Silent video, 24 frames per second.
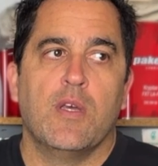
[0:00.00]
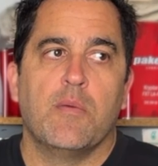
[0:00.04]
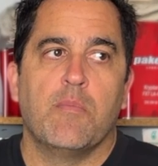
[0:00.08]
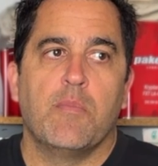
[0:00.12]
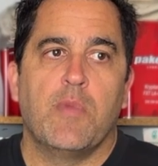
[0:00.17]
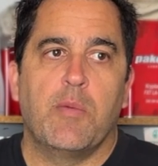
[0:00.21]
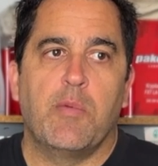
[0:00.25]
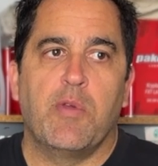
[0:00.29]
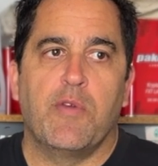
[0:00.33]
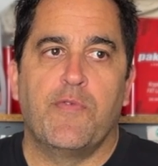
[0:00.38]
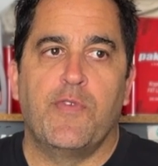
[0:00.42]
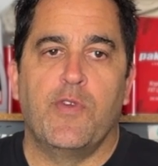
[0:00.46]

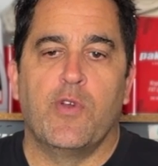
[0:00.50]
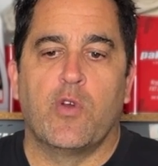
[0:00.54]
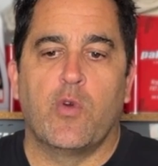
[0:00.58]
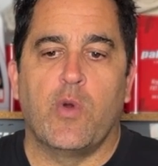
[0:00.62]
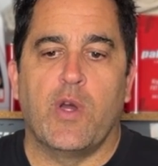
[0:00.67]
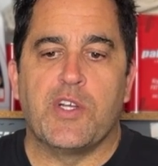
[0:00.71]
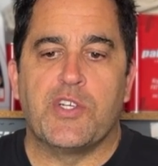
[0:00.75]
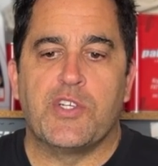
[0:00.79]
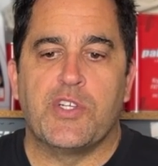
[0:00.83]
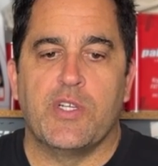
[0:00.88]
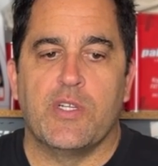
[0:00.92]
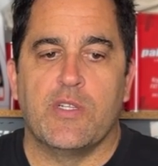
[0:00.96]
Maybe a few
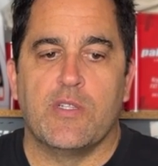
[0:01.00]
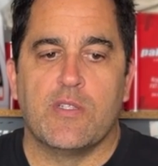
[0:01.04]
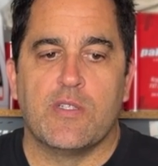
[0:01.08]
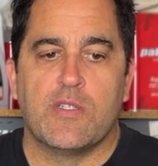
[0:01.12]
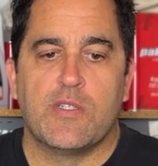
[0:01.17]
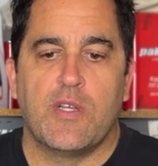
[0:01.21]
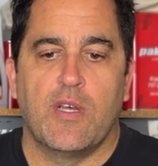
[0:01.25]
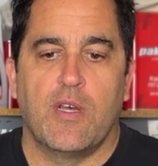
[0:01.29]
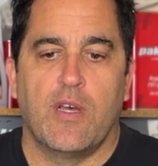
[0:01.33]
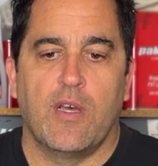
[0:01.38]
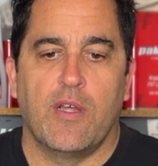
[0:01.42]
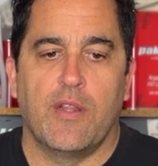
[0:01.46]

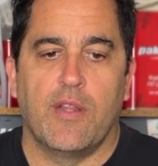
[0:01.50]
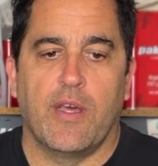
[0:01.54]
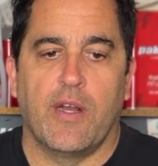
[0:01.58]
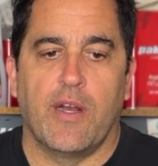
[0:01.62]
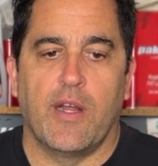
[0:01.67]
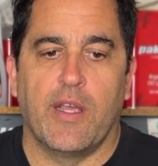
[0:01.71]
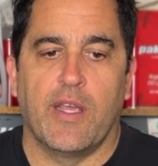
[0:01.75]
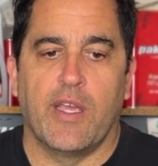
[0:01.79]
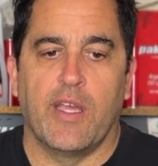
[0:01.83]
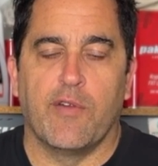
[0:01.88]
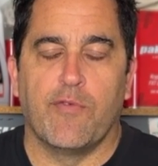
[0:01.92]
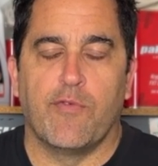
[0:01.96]
questions that
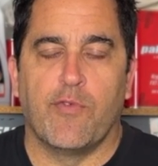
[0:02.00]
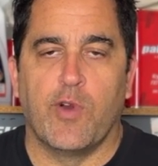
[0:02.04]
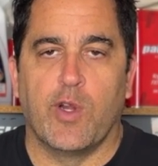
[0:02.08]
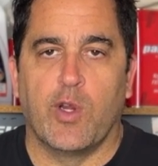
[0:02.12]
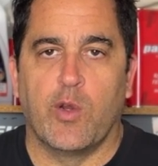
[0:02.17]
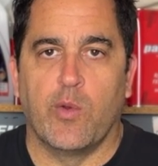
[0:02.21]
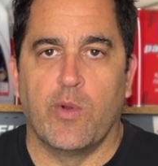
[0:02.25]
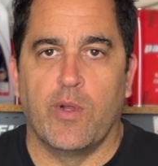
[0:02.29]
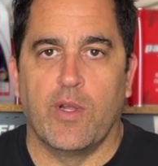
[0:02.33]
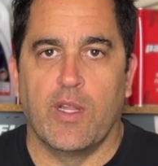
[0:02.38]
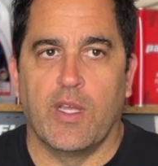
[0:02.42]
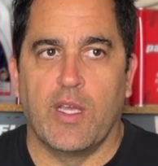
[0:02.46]
I get
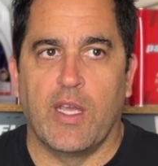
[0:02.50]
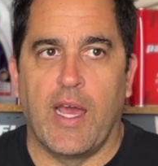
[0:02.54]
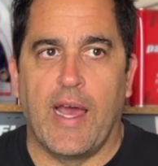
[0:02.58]
frequently